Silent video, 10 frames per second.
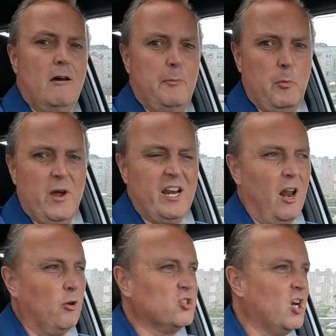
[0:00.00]
I've been waiting
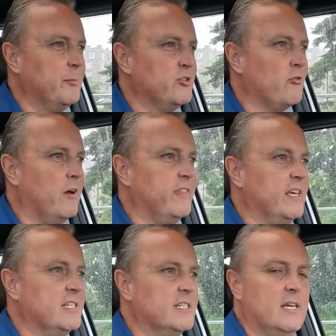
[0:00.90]
a long time to drive
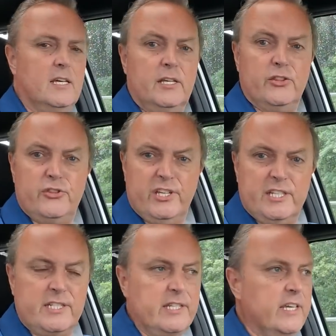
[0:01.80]
this.
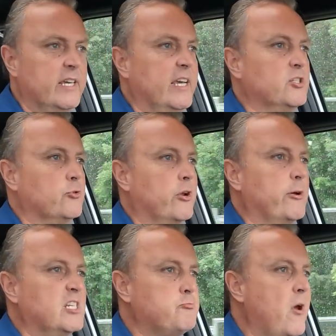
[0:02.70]
This is
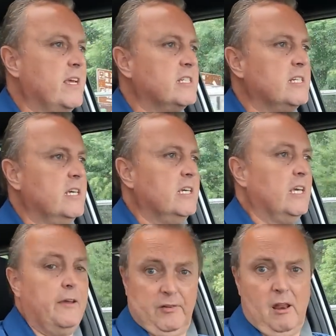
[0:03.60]
Auto Express.
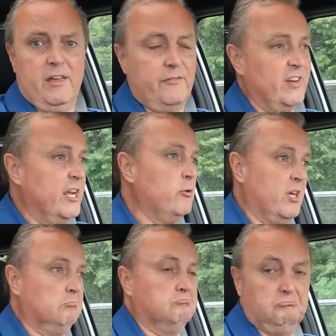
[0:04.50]
If you like the video,
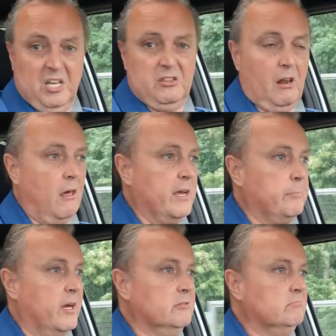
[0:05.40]
then hit the
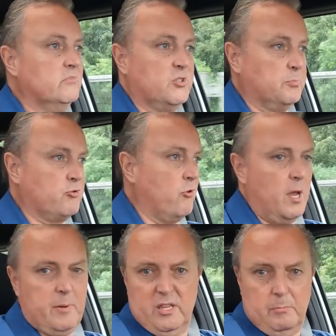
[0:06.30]
like button,
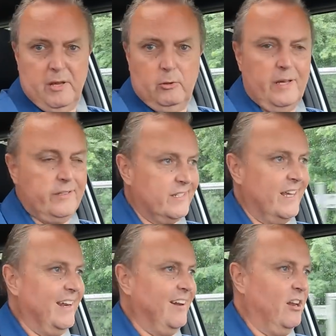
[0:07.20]
subscribe, hit the bell button to
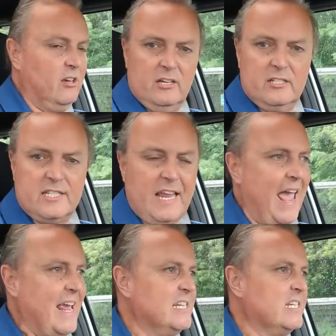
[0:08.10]
get alerts,
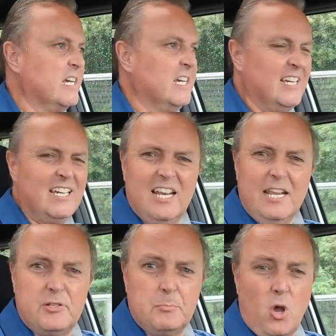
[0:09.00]
and
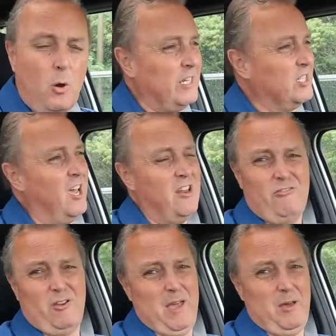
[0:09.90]
leave some comments,
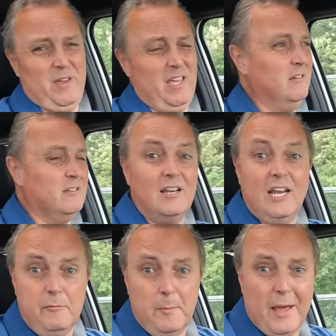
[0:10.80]
not about me,
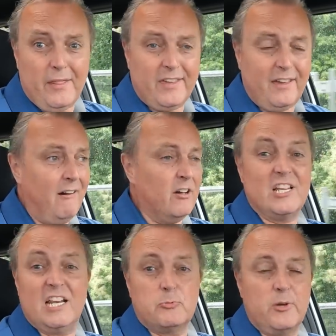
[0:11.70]
leave them about the car.
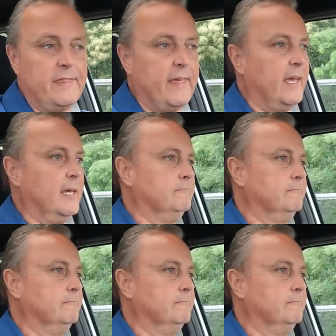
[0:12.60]
Tell us what you think.